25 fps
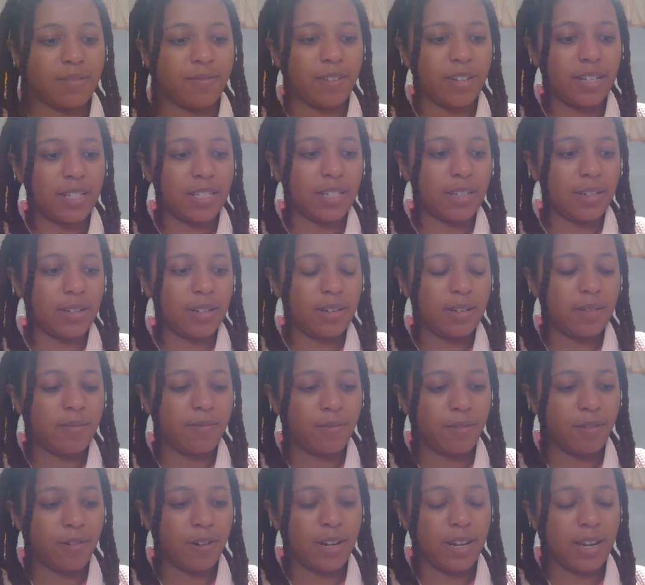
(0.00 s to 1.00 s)
fix it
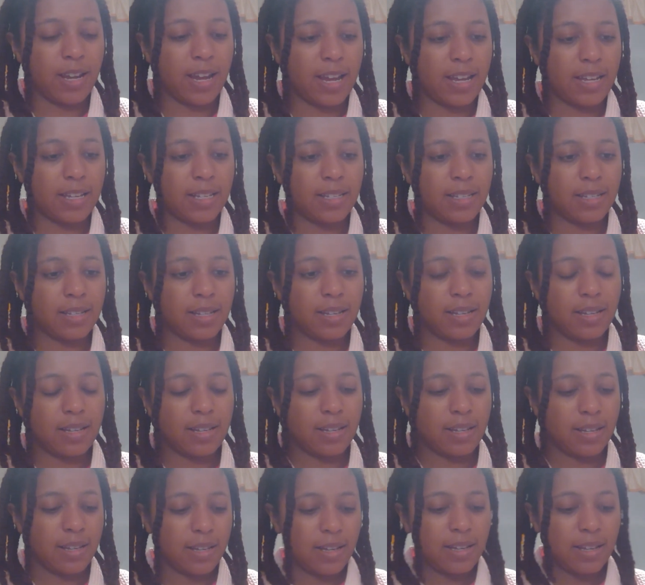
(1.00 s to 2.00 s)
for you guys.
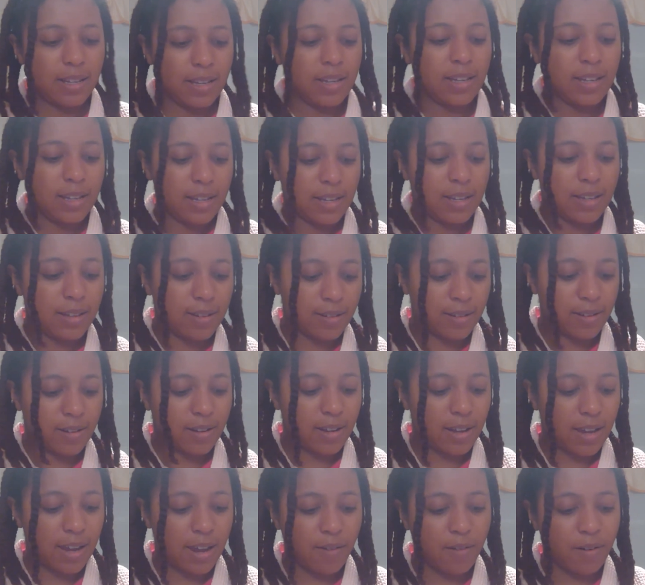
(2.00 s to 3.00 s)

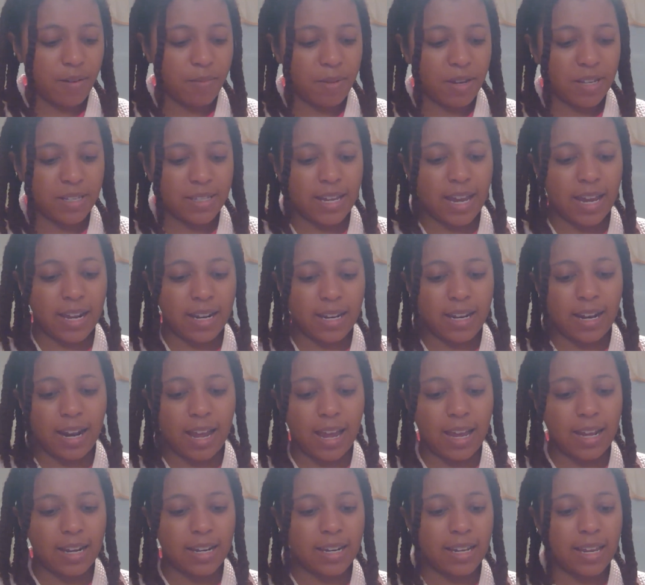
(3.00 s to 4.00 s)
I wear my satin
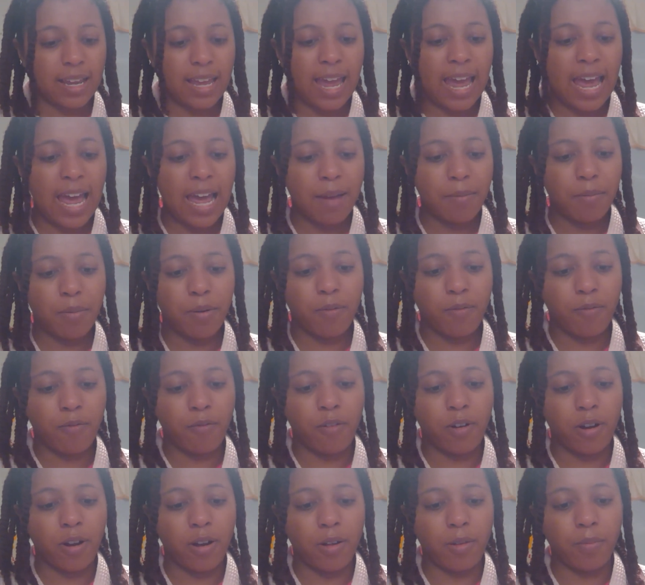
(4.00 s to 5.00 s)
lined cap
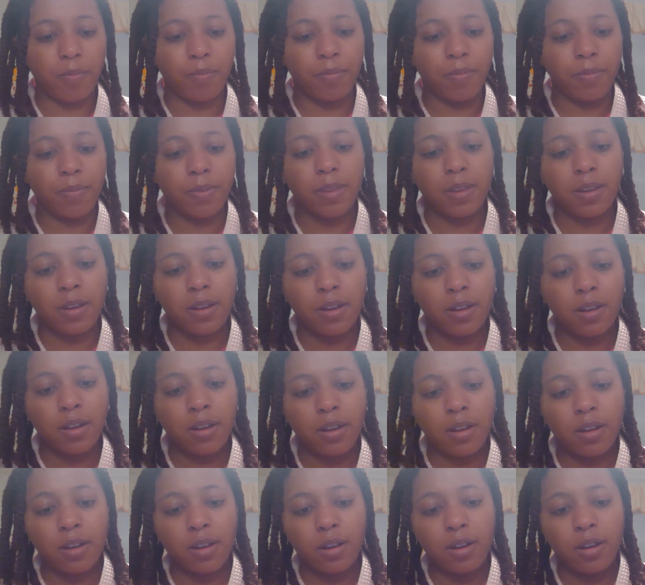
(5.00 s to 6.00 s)
from
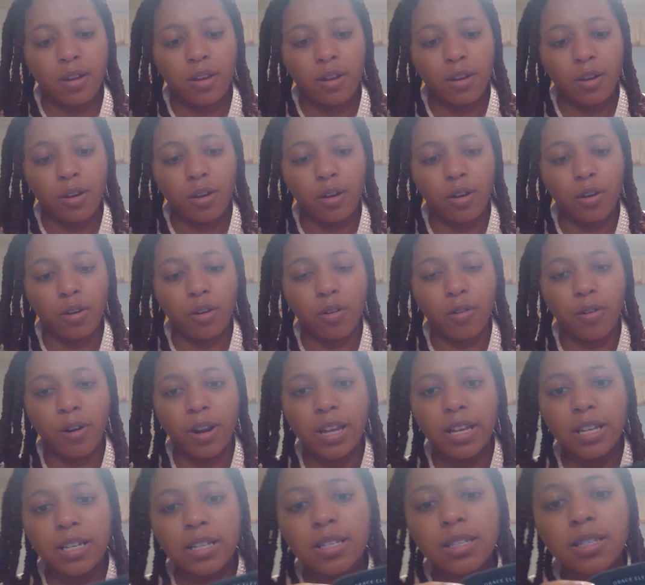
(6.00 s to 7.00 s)

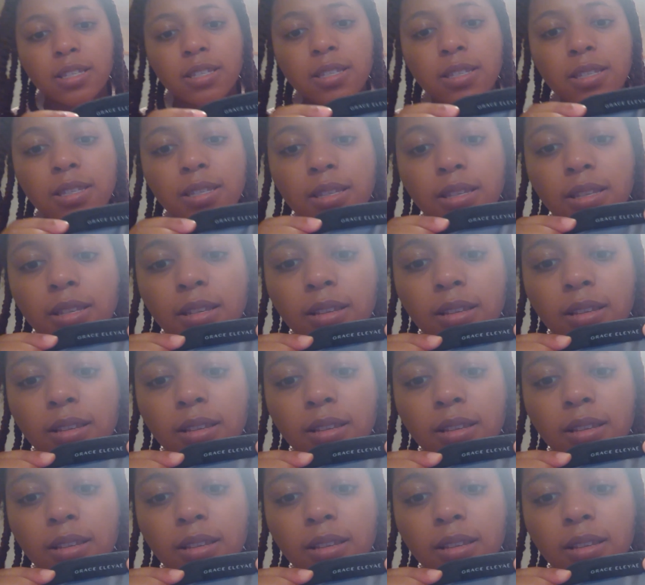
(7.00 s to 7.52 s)
Grace